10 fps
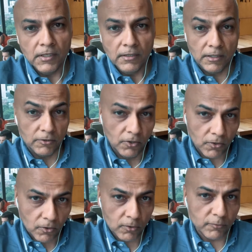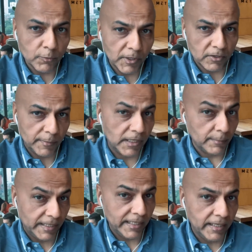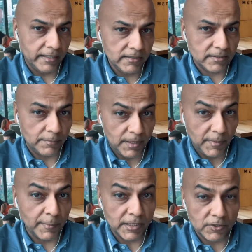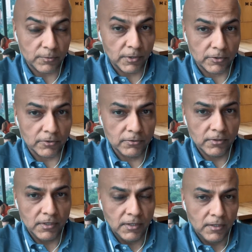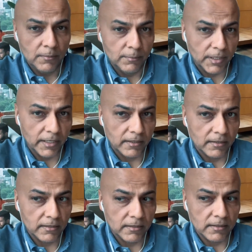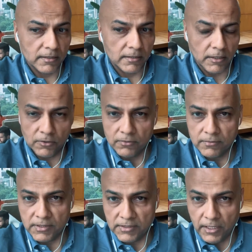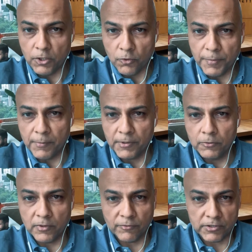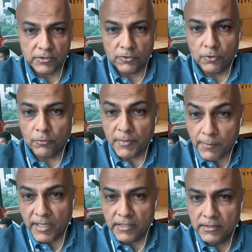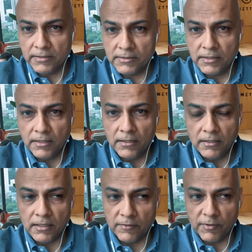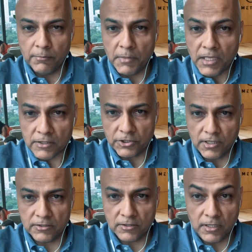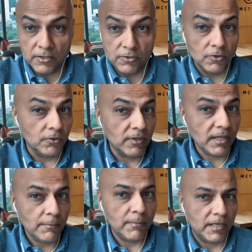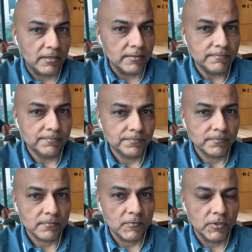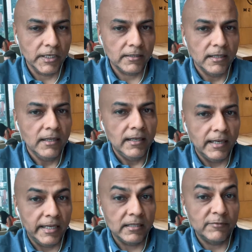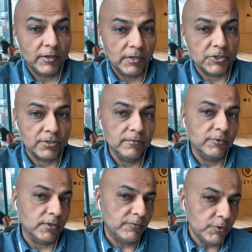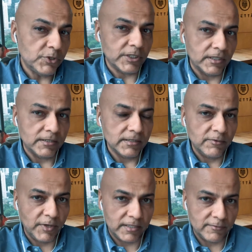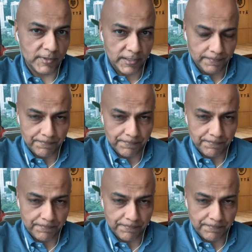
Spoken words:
Now, not all of whom are going to become my clients and pay me money tomorrow, but with 10 new people who have gotten to know me better, given me a chance to get to know them better, right? Laying the foundation for the future, effectively.